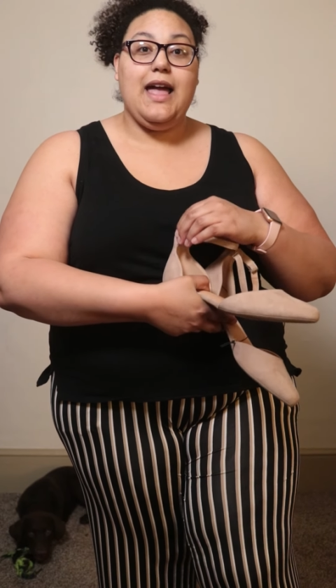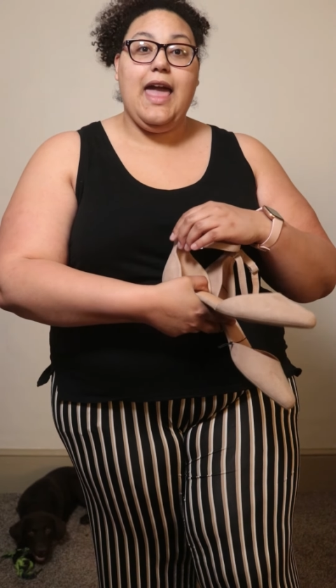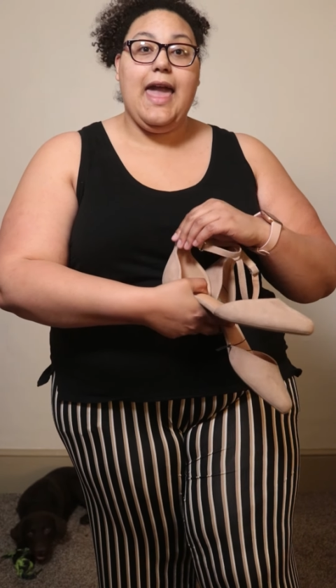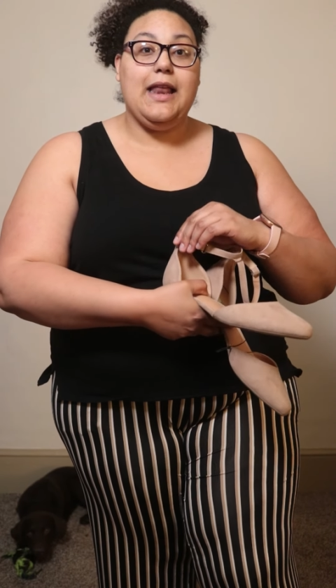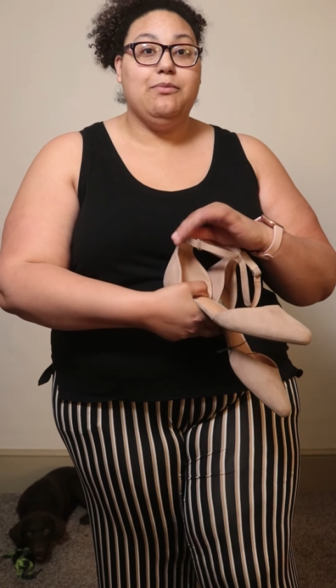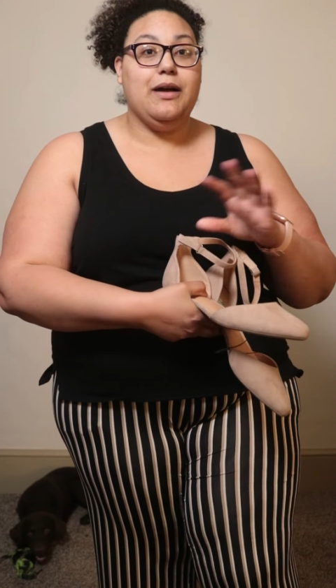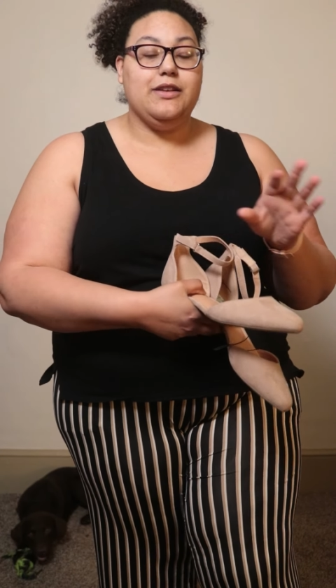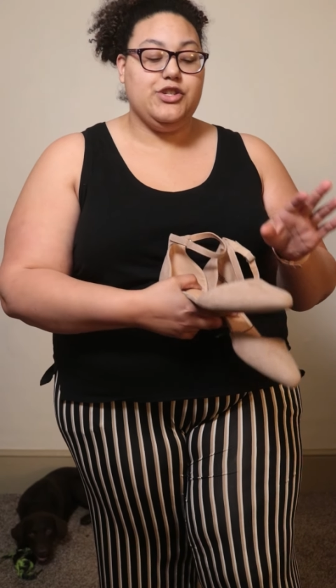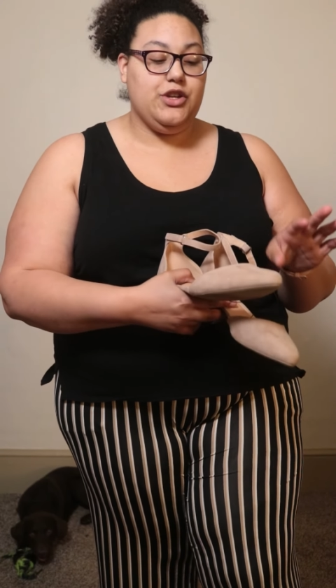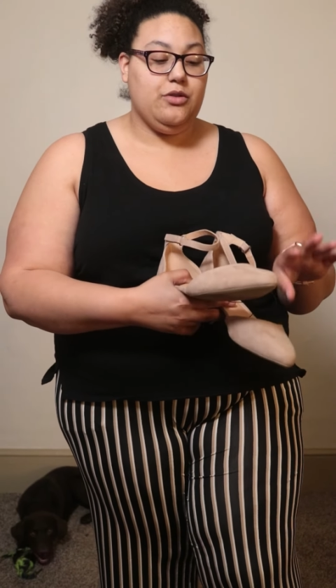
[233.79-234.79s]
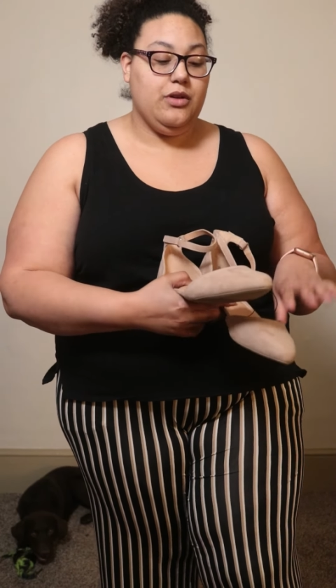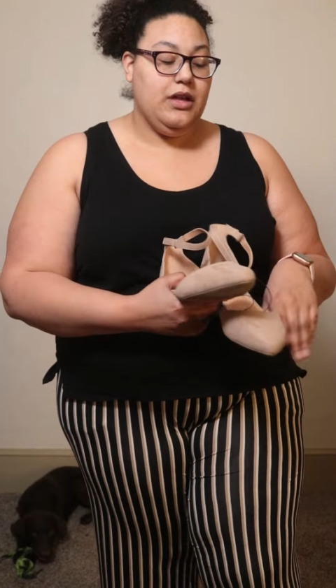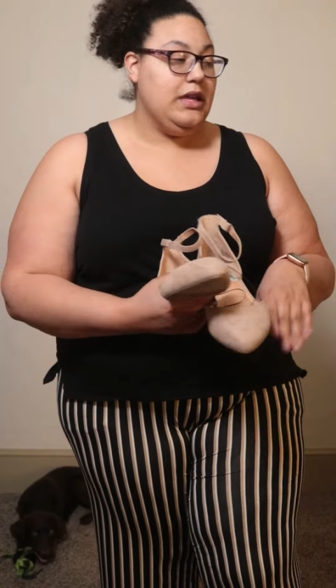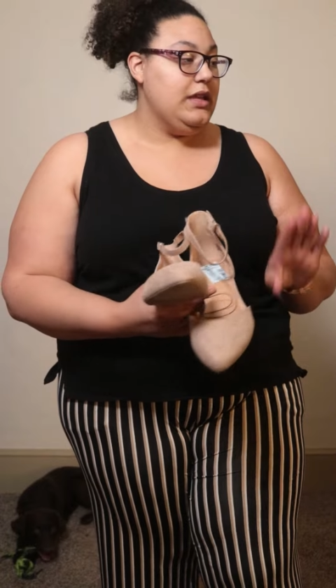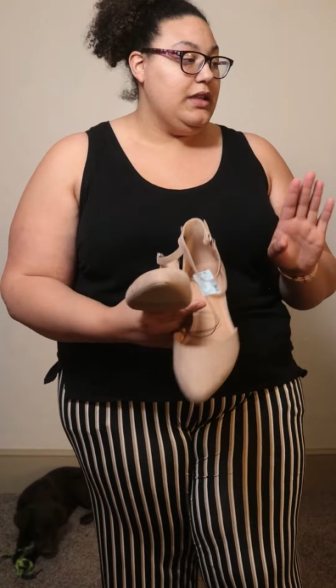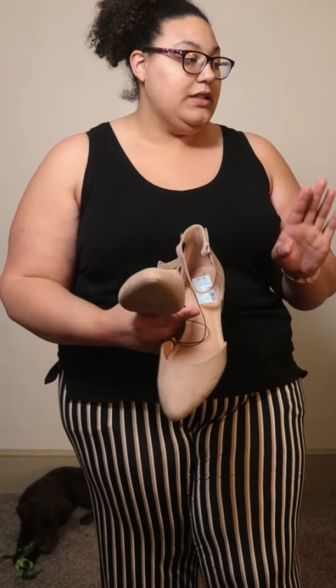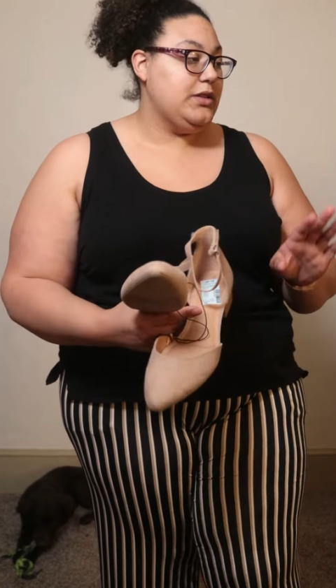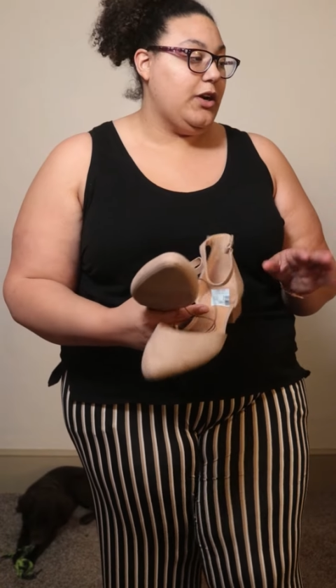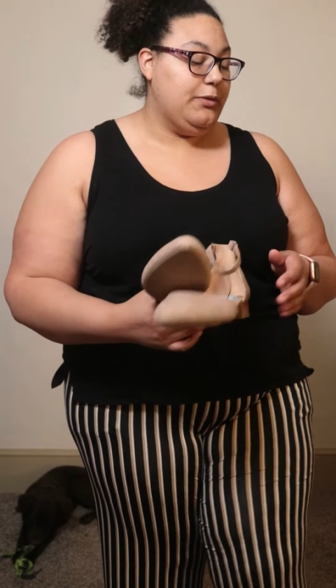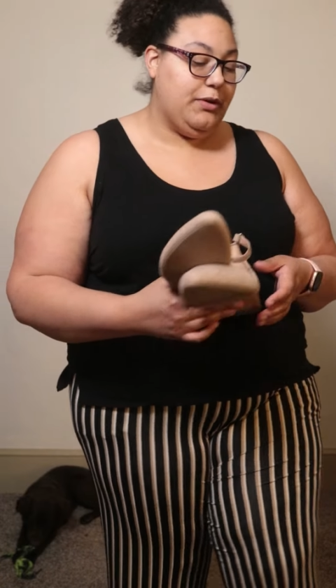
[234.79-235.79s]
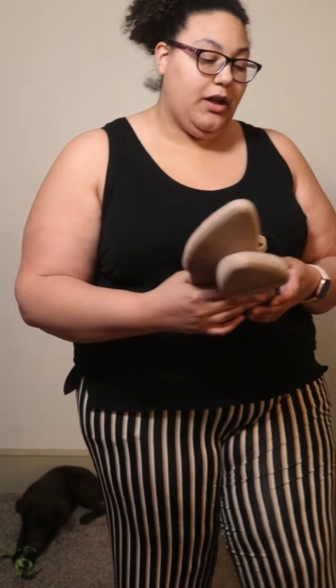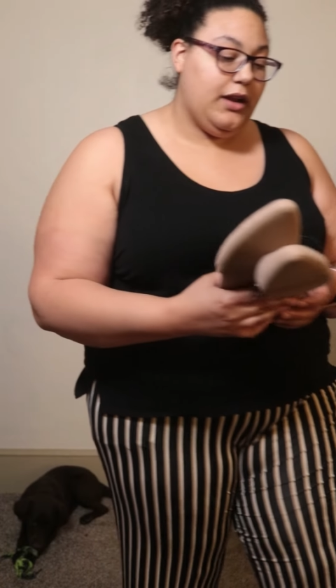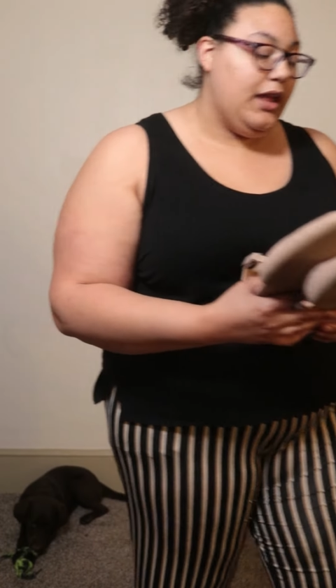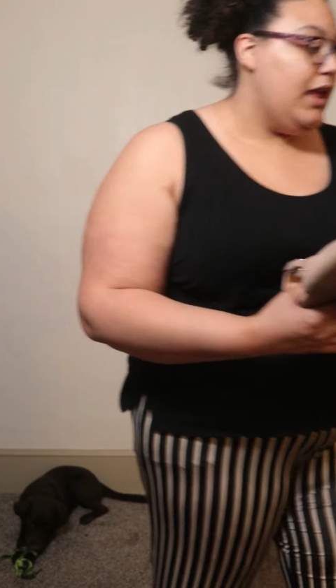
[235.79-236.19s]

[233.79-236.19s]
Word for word: I hate a button shoe. It's so hard to put on.